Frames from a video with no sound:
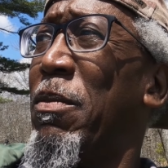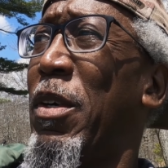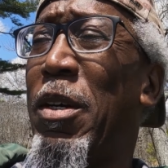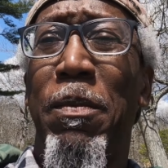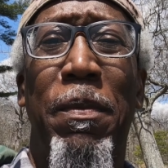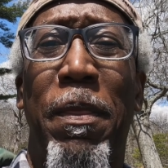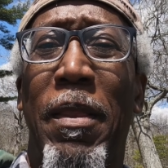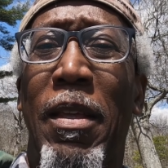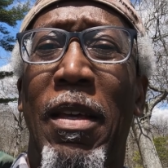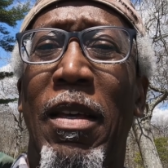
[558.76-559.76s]

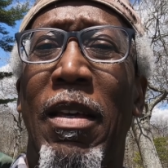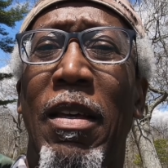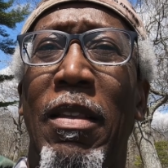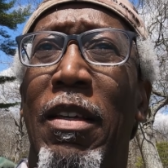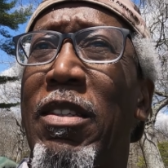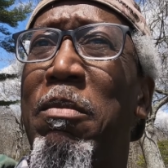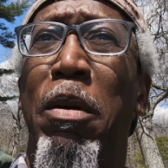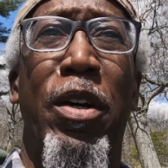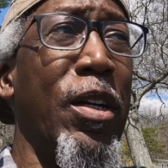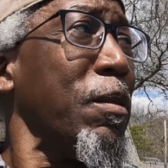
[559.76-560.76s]
well, this is
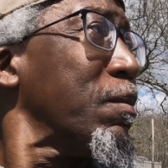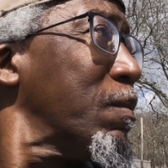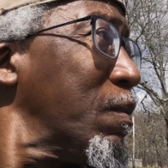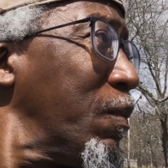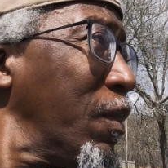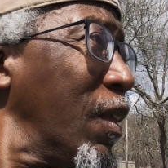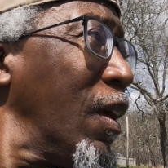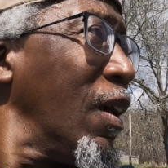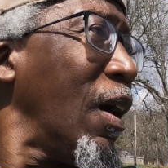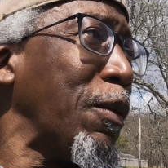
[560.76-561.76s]
birding.
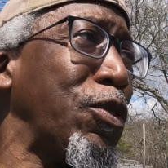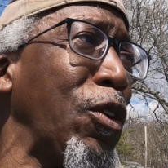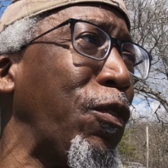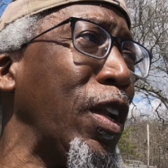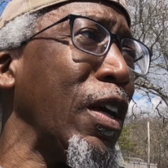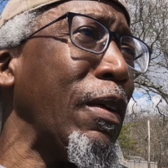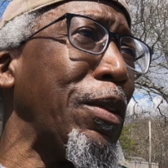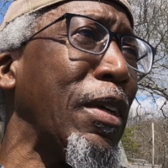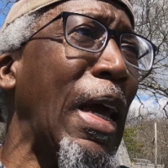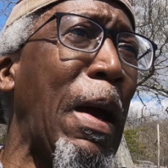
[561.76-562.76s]
I'm still fiddling
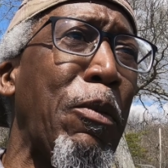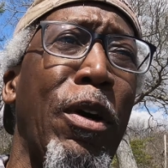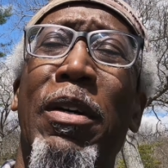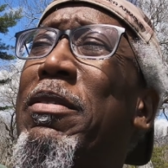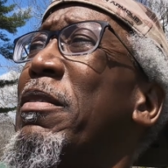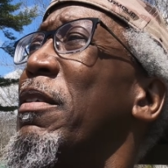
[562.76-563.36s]
around with the camera.